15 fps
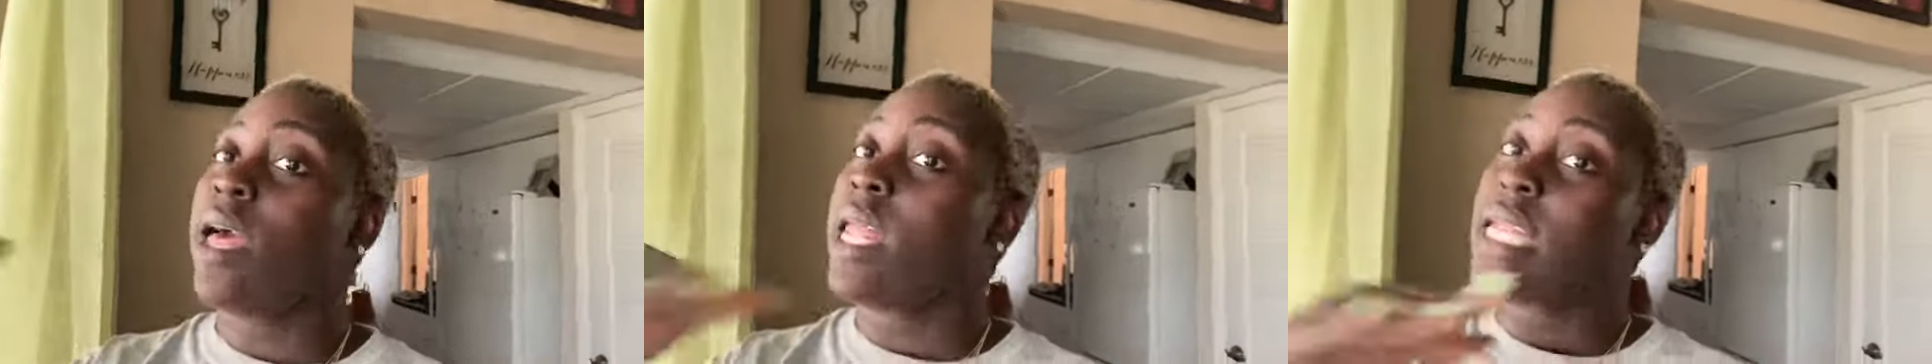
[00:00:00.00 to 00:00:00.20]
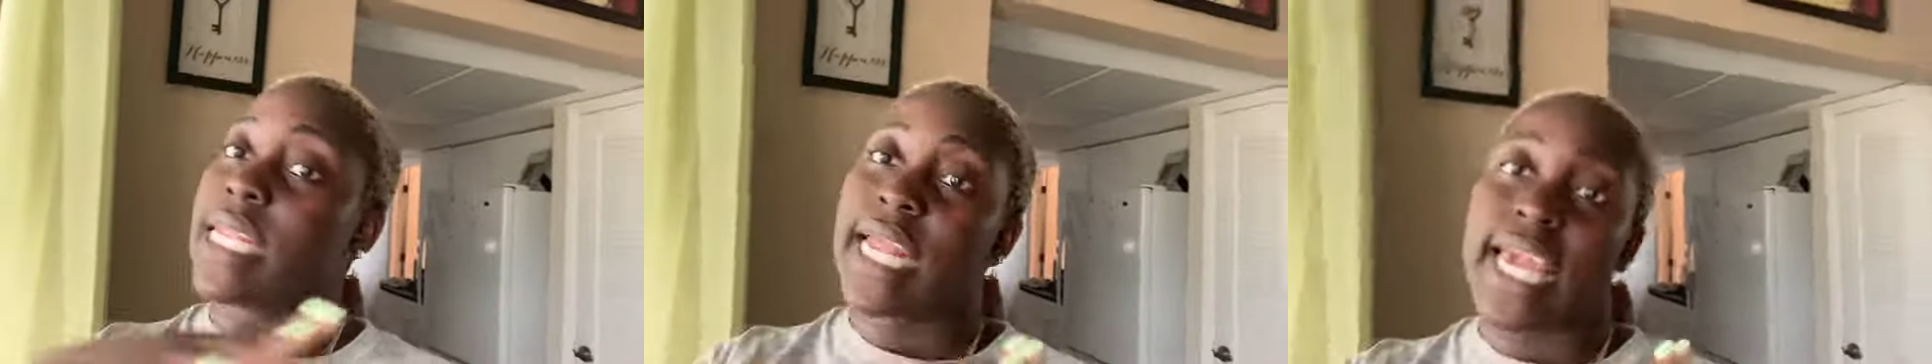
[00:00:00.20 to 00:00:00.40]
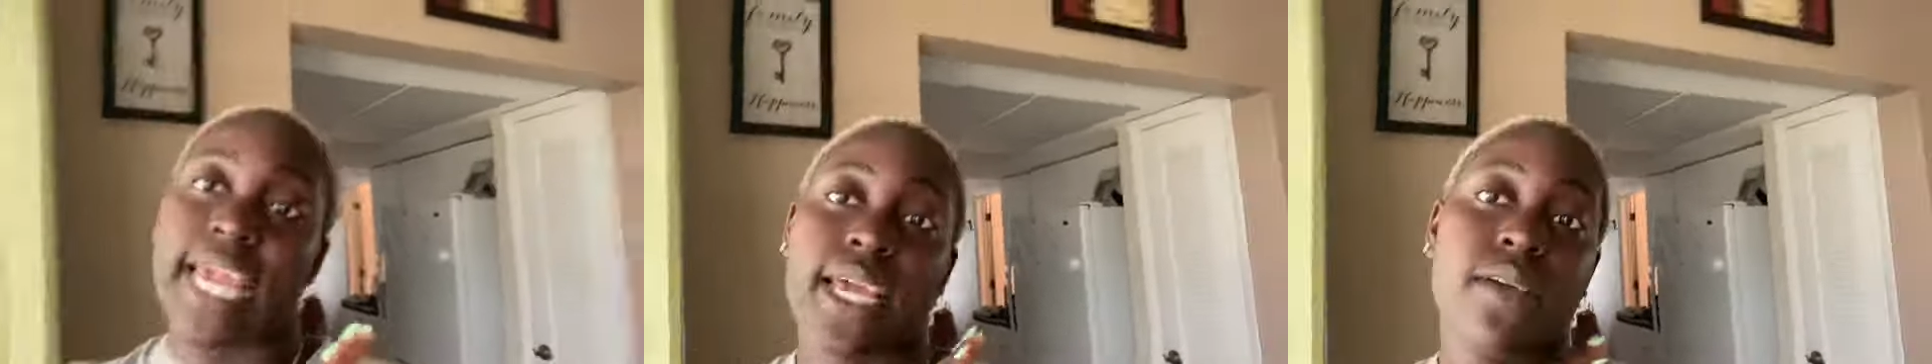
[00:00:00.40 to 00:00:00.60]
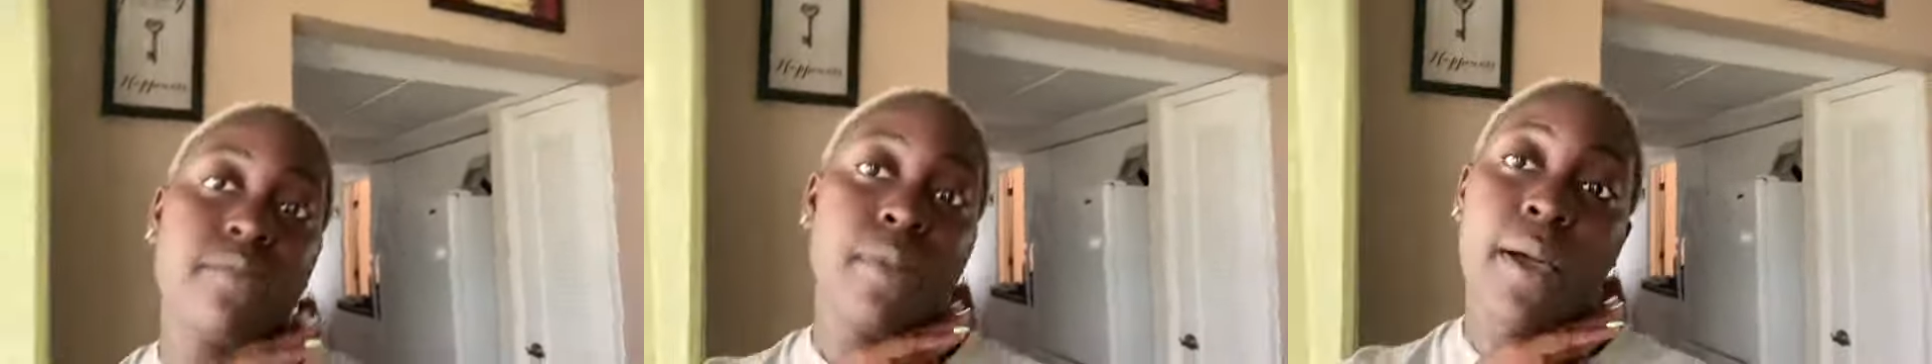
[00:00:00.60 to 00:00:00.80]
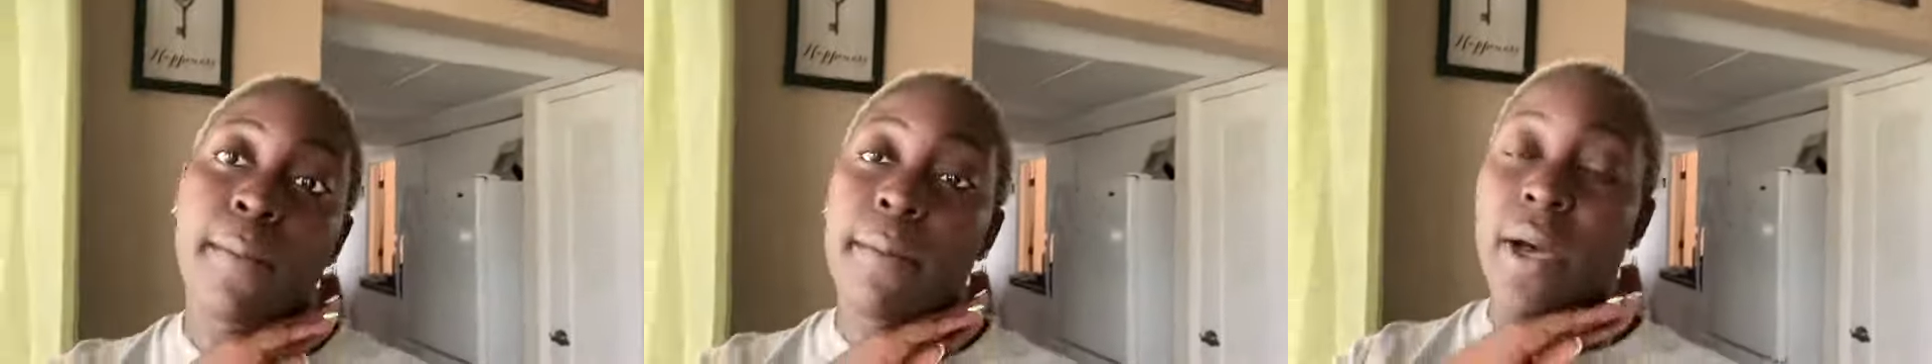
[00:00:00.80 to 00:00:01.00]
Like
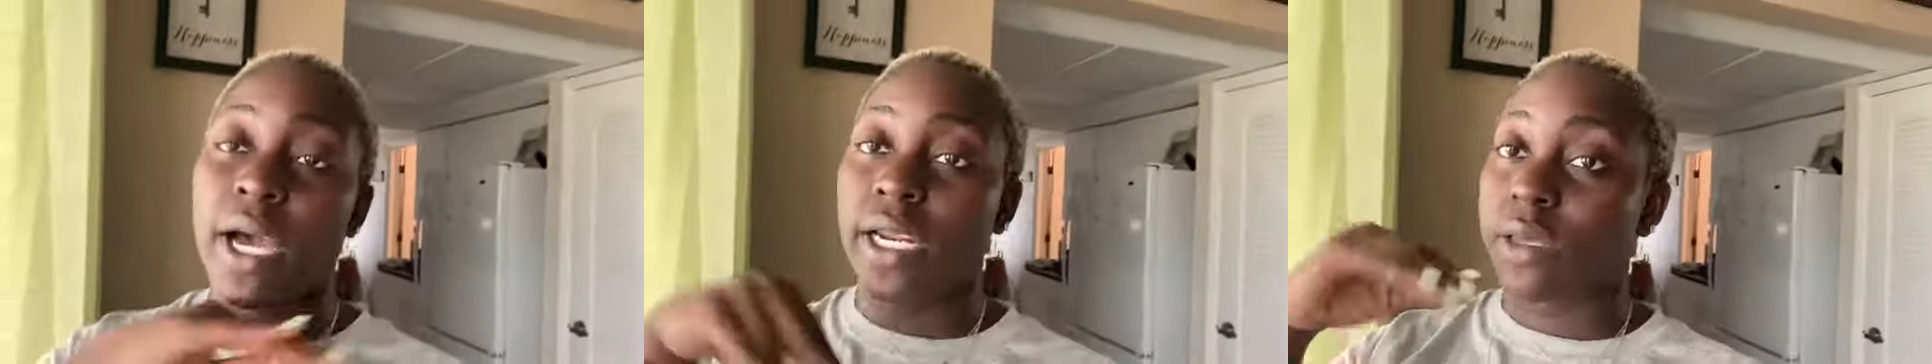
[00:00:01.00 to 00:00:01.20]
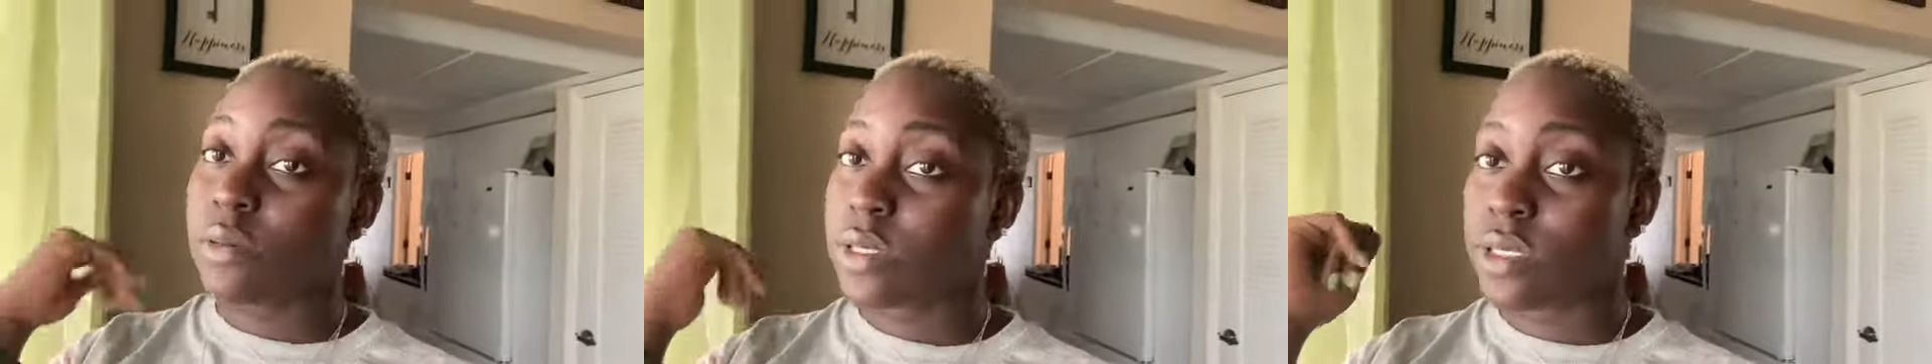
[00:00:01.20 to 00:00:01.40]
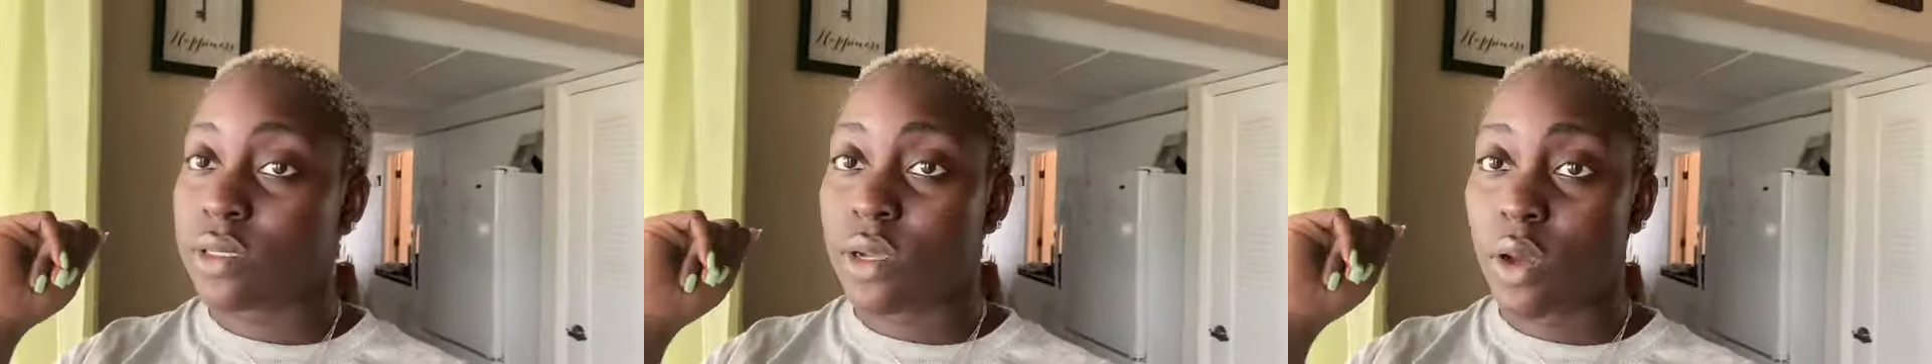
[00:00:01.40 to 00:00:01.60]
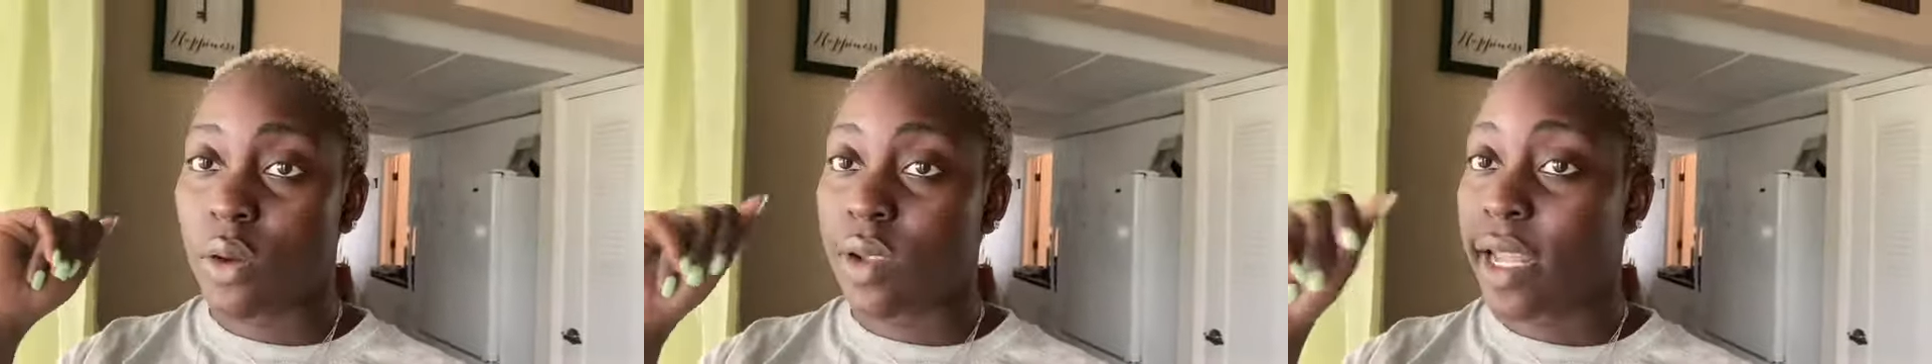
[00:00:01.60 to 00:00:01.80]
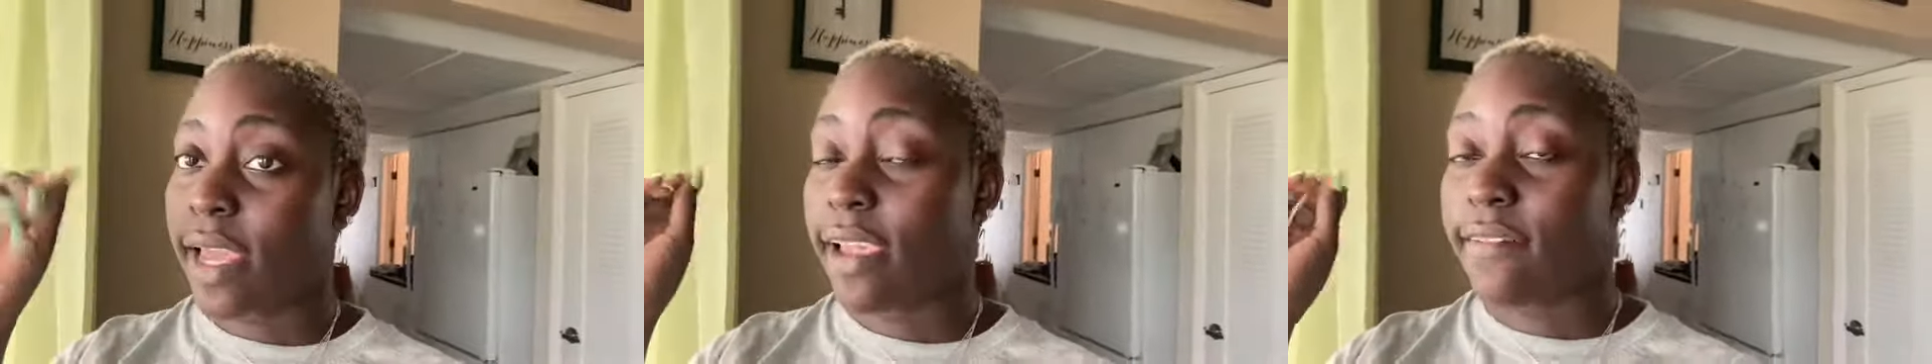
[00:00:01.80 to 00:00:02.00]
my body was cold,
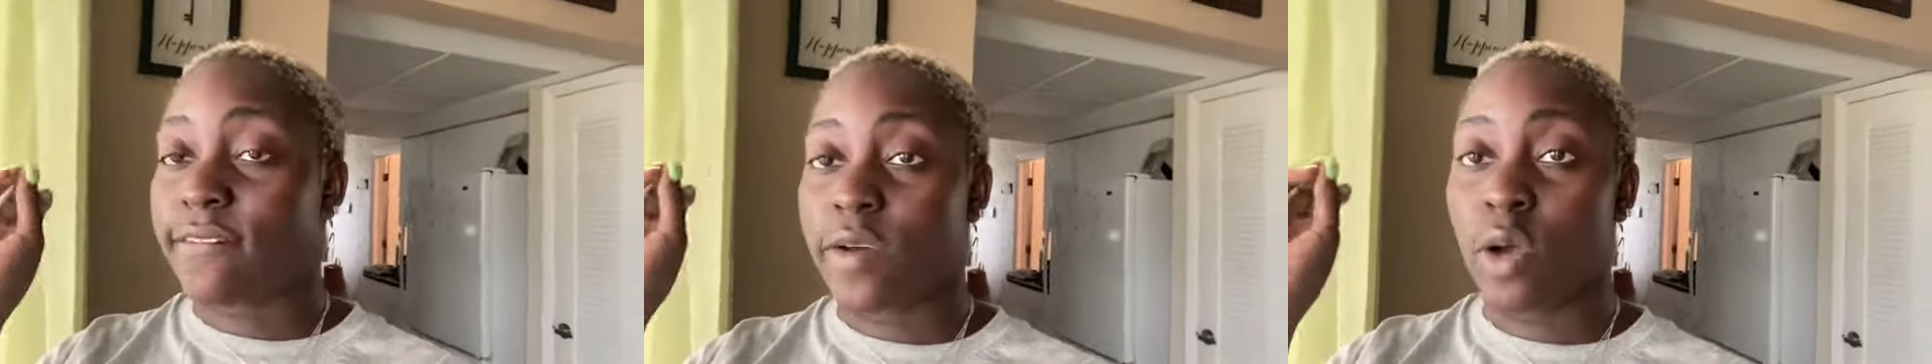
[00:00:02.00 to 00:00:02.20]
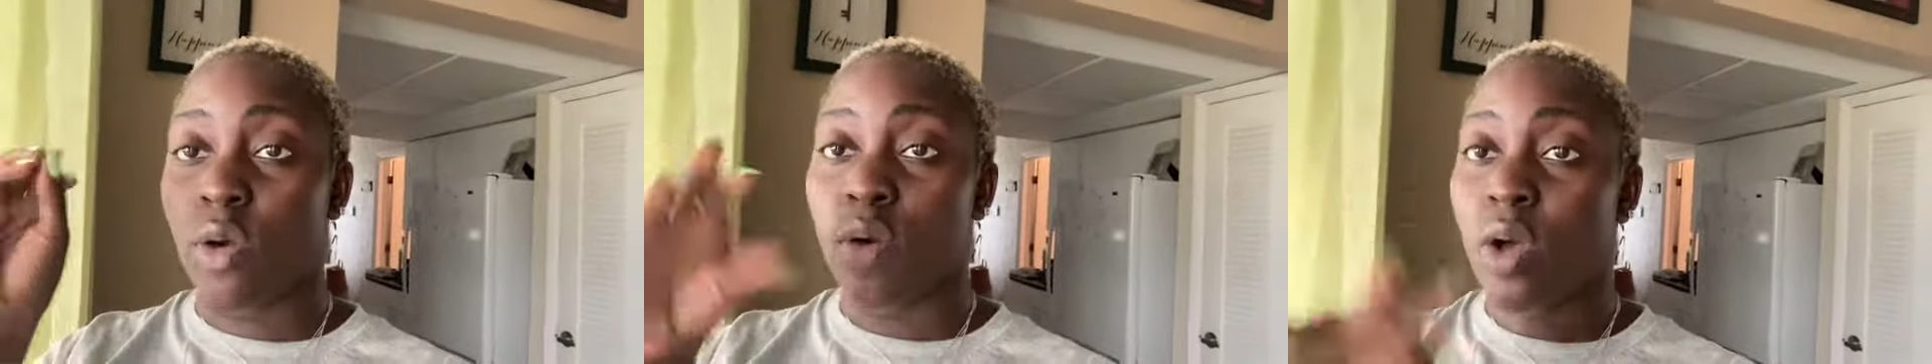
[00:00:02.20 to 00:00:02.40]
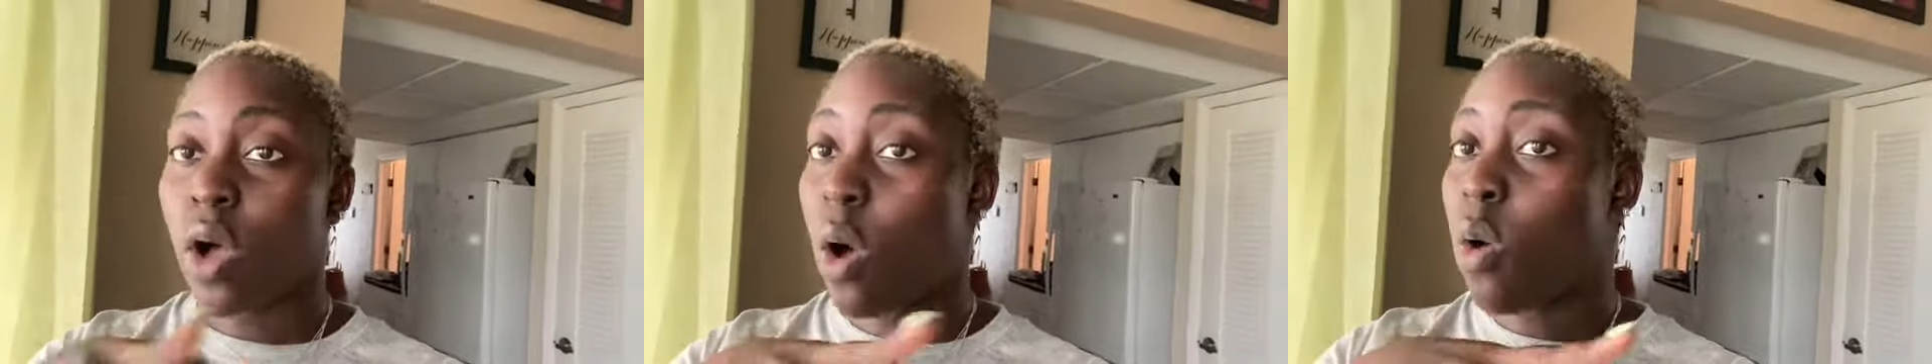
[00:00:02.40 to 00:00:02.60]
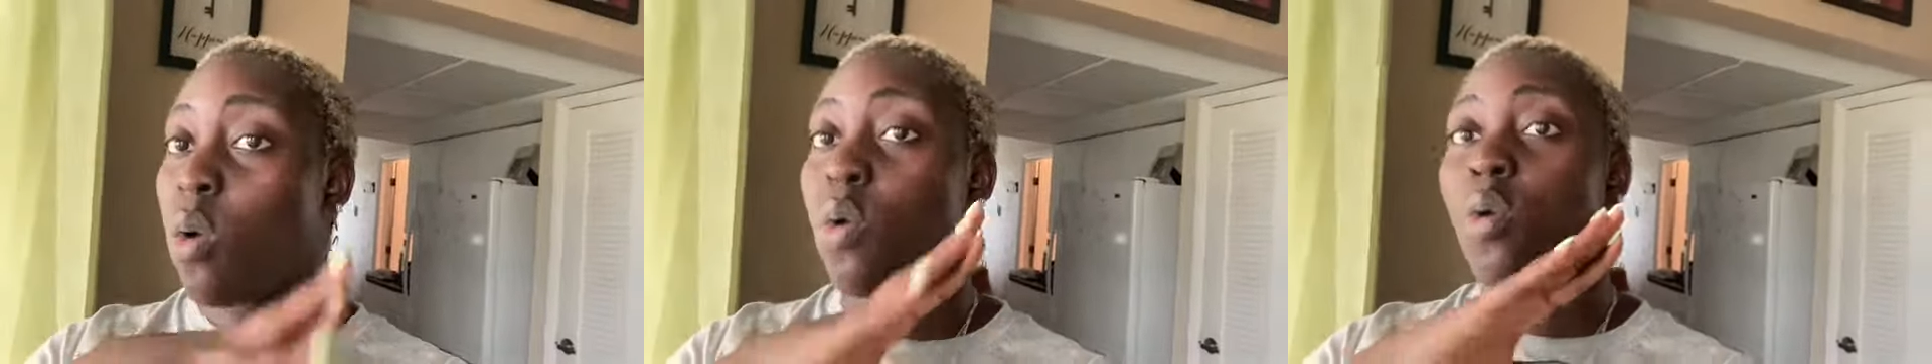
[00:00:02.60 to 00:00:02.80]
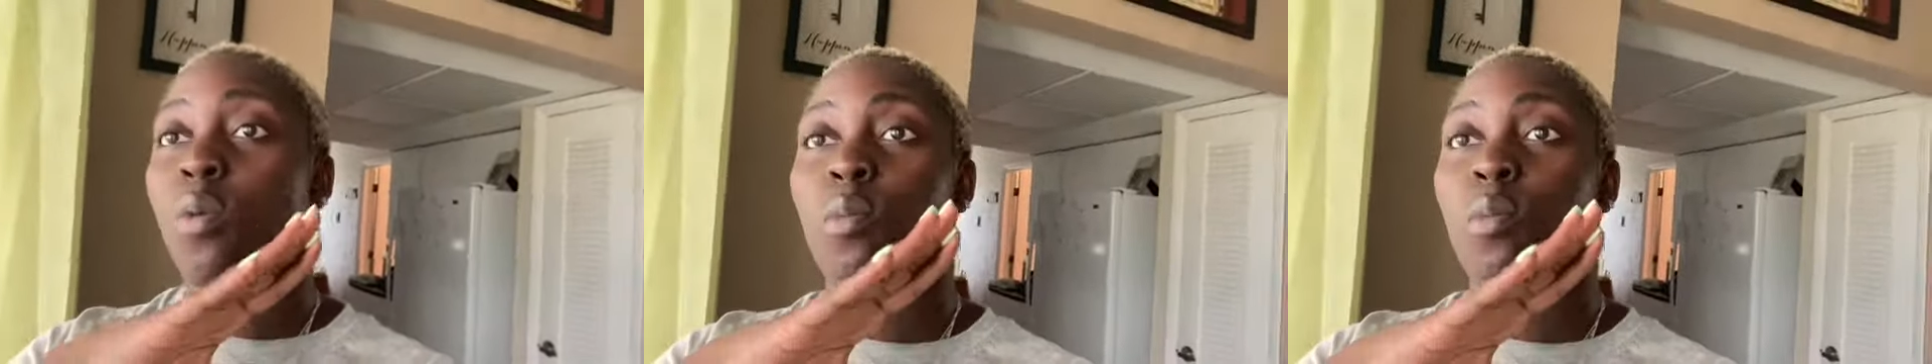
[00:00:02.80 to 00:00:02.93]
like I felt cold,